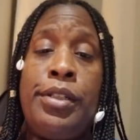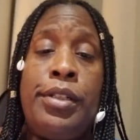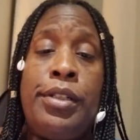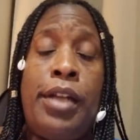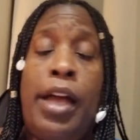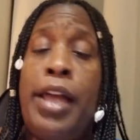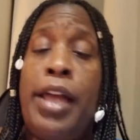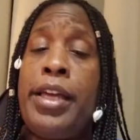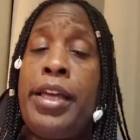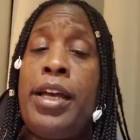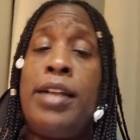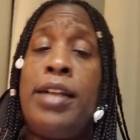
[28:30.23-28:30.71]

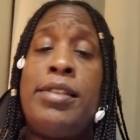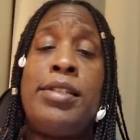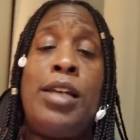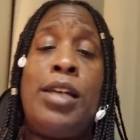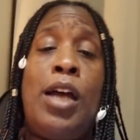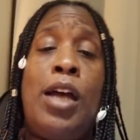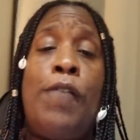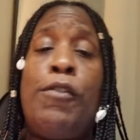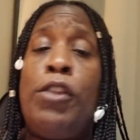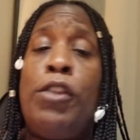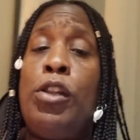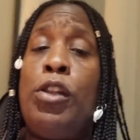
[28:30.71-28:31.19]
I ain't got
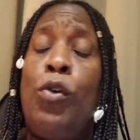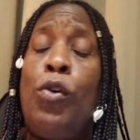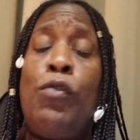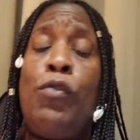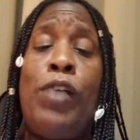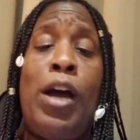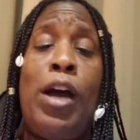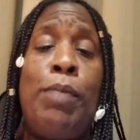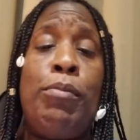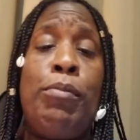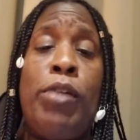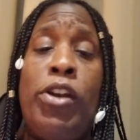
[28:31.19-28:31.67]
time for the low
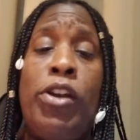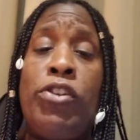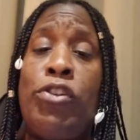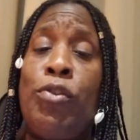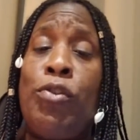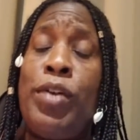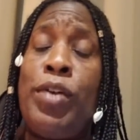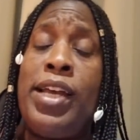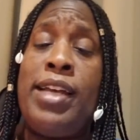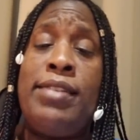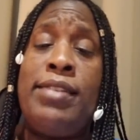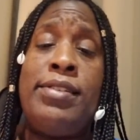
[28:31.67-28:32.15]

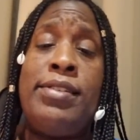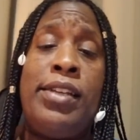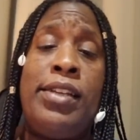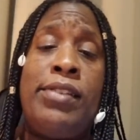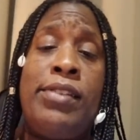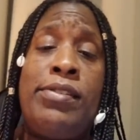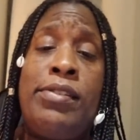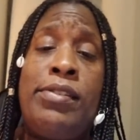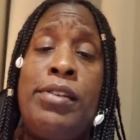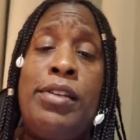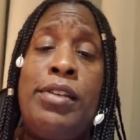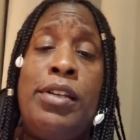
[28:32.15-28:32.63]
vibrational
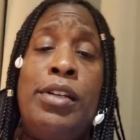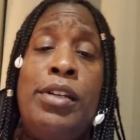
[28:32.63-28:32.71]
antics.